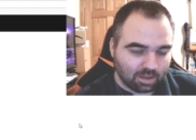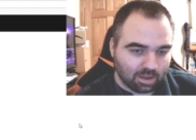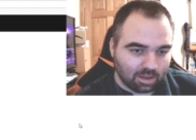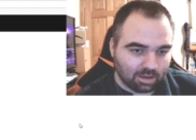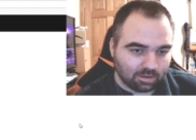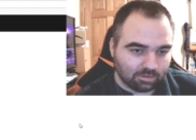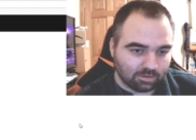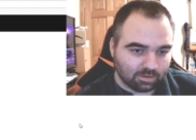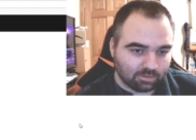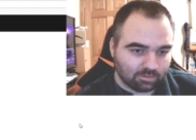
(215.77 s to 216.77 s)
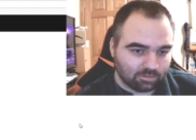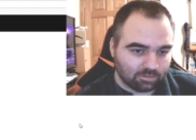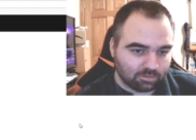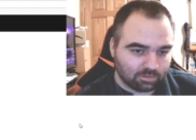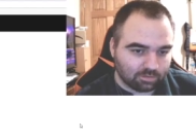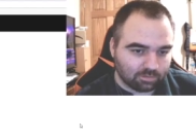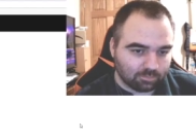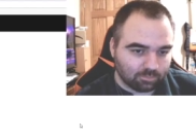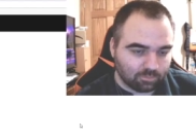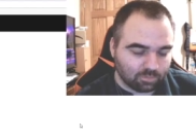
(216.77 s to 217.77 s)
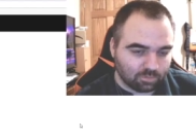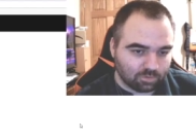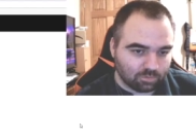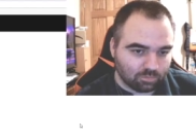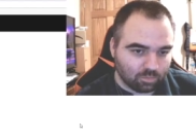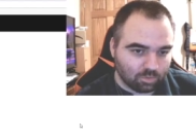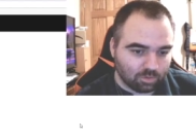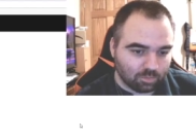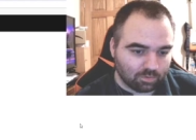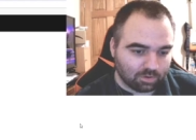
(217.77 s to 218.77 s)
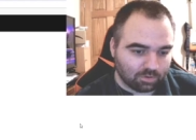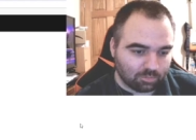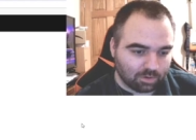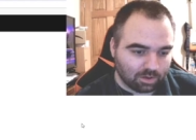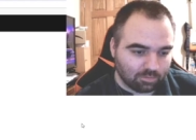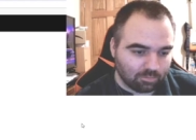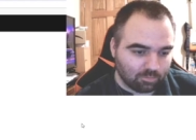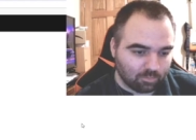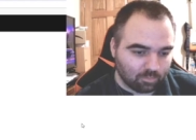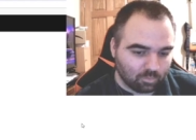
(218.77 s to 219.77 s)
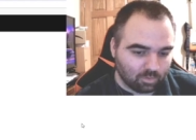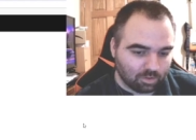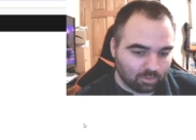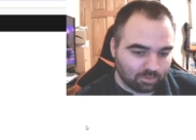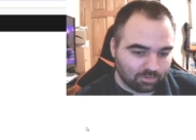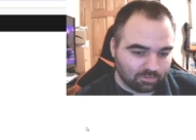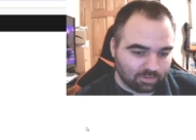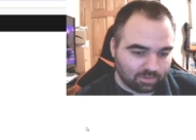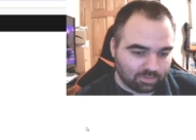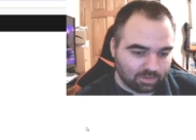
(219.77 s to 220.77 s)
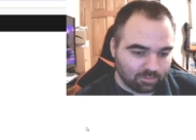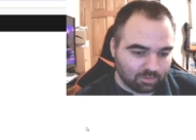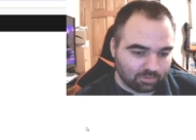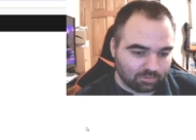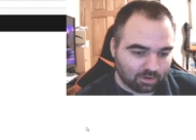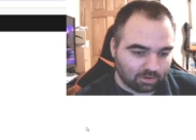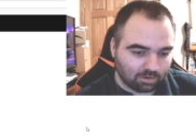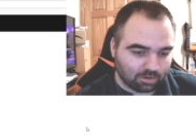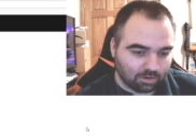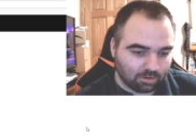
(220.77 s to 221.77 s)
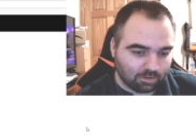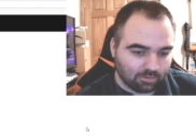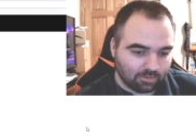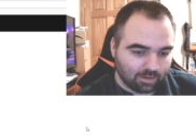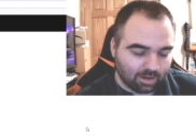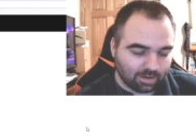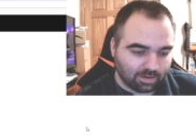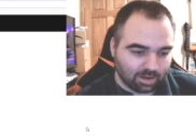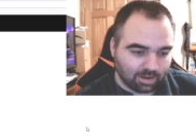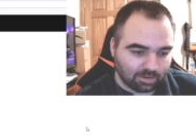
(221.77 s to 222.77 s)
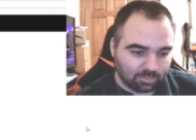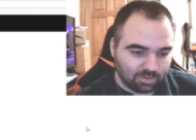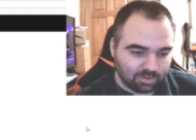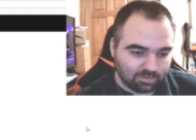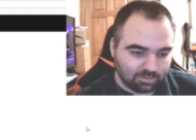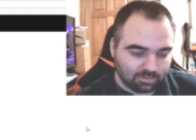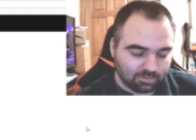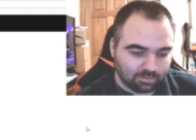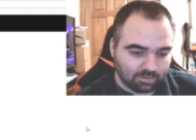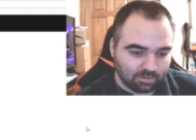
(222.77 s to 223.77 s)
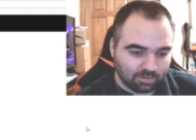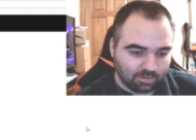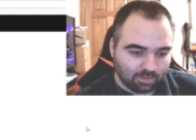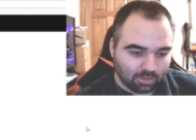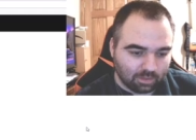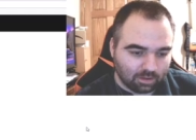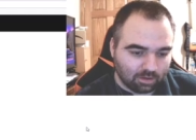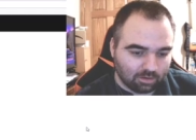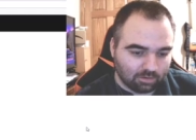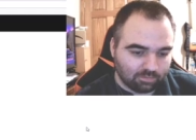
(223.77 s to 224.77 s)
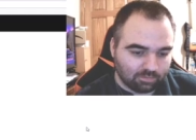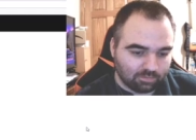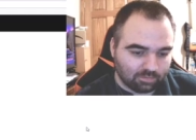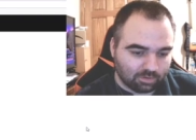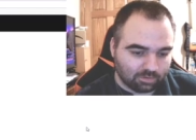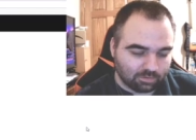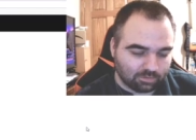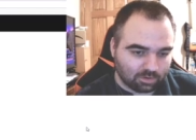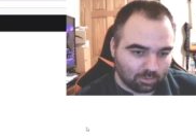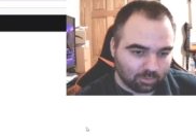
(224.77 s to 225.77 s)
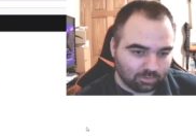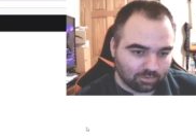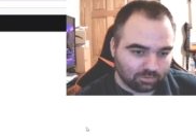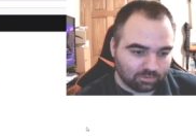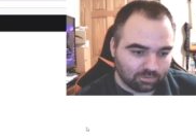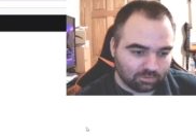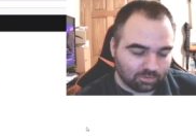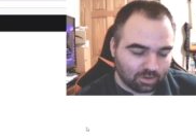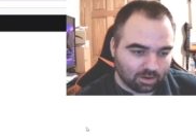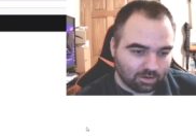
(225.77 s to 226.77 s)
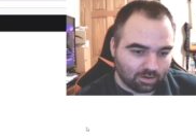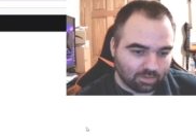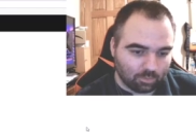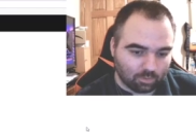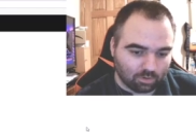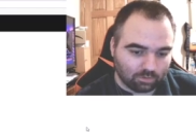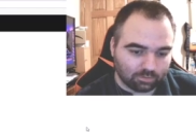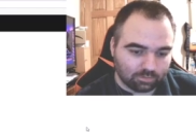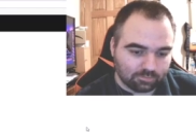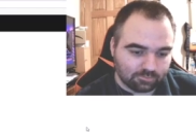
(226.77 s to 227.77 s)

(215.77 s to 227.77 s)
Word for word: And it's probably one of the most, if not the most, iconic pieces of sculptures in the world.